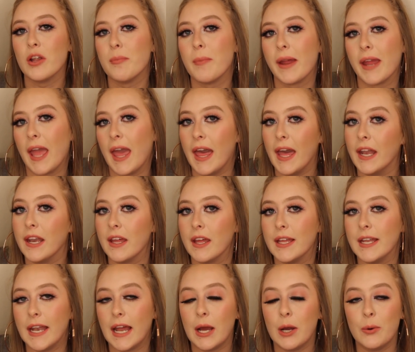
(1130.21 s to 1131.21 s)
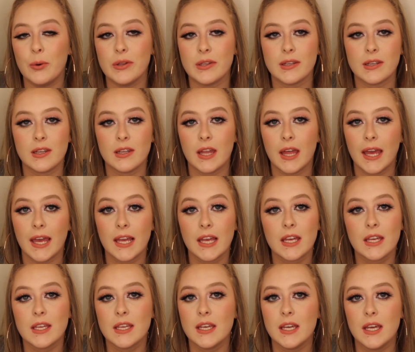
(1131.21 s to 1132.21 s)
in my head. And I was
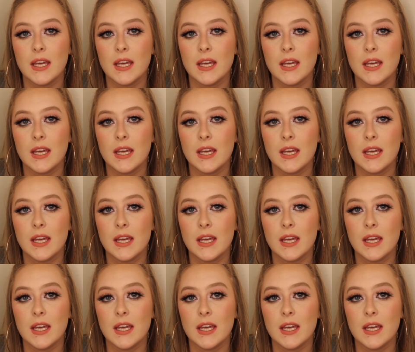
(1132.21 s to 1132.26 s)
like,